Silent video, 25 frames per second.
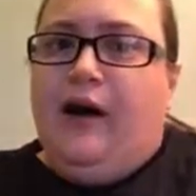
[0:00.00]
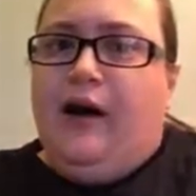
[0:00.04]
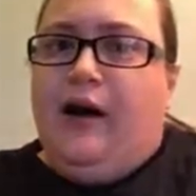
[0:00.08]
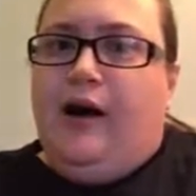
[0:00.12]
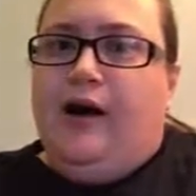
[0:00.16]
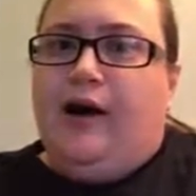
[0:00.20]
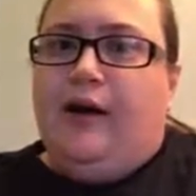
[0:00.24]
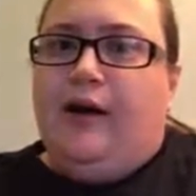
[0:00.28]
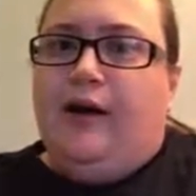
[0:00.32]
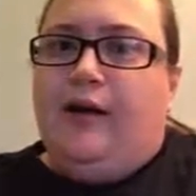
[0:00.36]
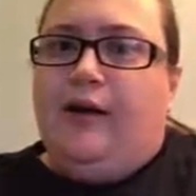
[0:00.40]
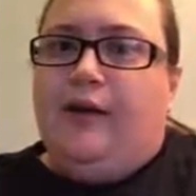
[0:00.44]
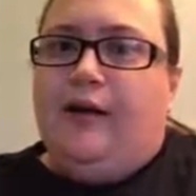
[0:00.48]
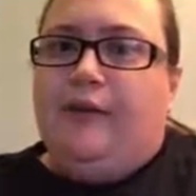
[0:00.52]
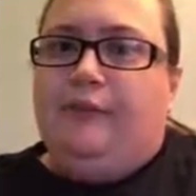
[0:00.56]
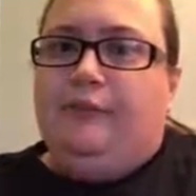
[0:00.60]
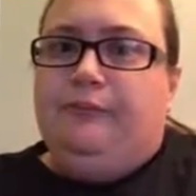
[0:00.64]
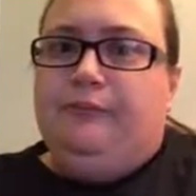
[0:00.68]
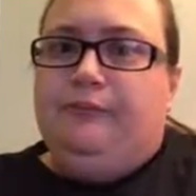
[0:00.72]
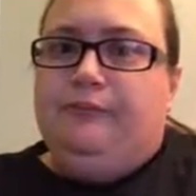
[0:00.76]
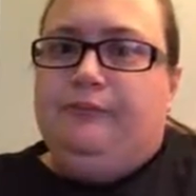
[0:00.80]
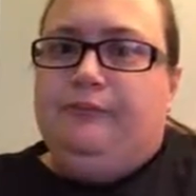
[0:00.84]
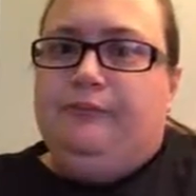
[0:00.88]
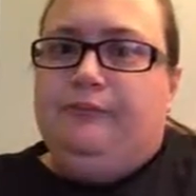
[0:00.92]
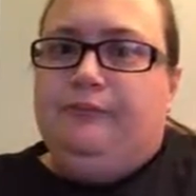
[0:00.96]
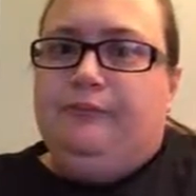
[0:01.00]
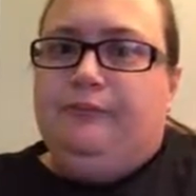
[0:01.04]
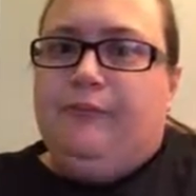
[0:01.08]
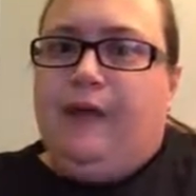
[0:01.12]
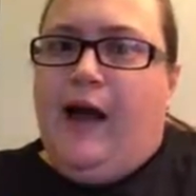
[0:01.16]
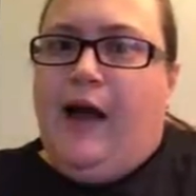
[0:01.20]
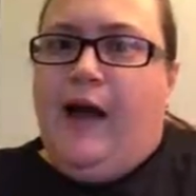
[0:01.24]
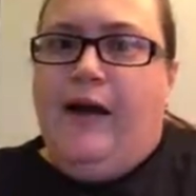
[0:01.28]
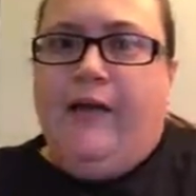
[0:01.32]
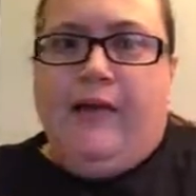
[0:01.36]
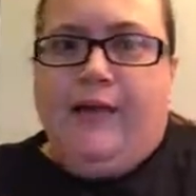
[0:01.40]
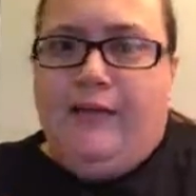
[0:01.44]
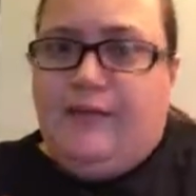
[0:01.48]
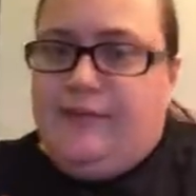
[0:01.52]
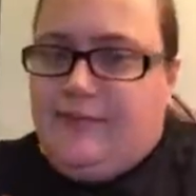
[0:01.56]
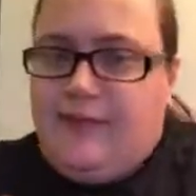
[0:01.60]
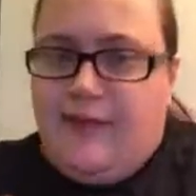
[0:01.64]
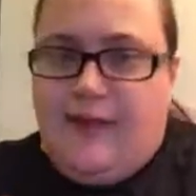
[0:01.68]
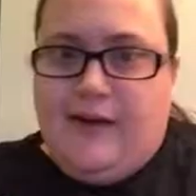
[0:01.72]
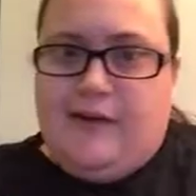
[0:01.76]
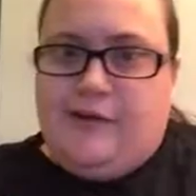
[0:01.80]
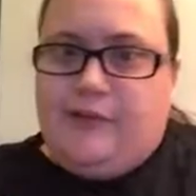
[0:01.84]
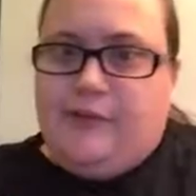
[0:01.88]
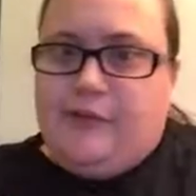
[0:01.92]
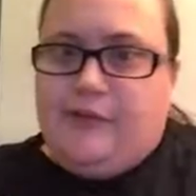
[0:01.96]
eyelet
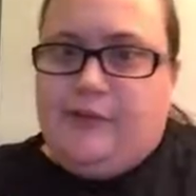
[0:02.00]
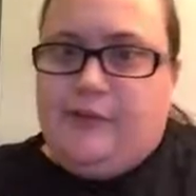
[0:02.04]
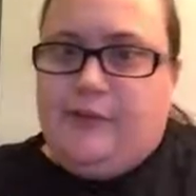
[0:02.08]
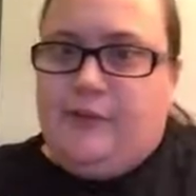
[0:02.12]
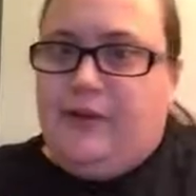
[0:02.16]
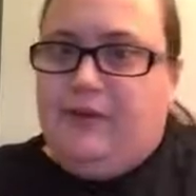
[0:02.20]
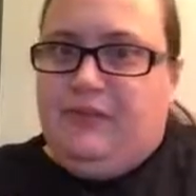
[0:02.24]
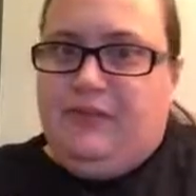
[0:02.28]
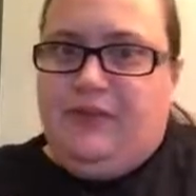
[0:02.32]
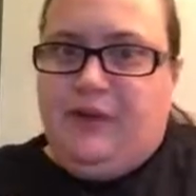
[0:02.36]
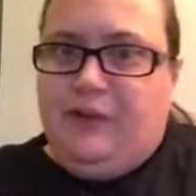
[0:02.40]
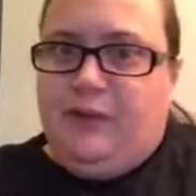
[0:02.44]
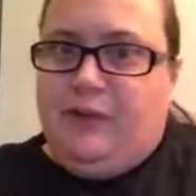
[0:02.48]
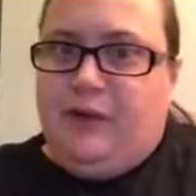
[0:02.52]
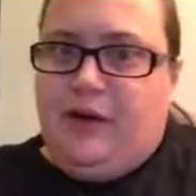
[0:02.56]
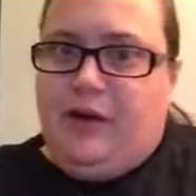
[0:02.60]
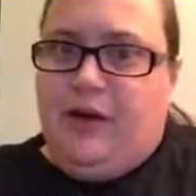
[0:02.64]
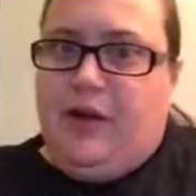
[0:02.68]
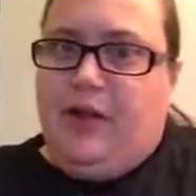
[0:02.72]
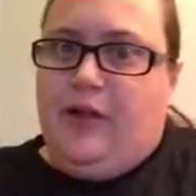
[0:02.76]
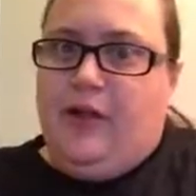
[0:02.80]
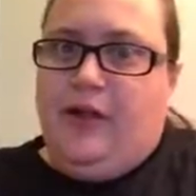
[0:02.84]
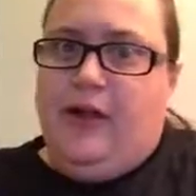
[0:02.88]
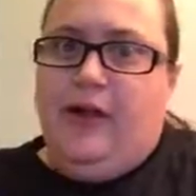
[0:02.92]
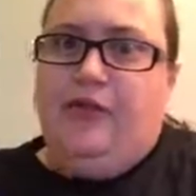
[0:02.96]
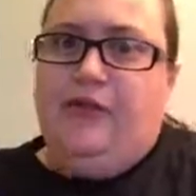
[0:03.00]
setters, whatever you want to call it.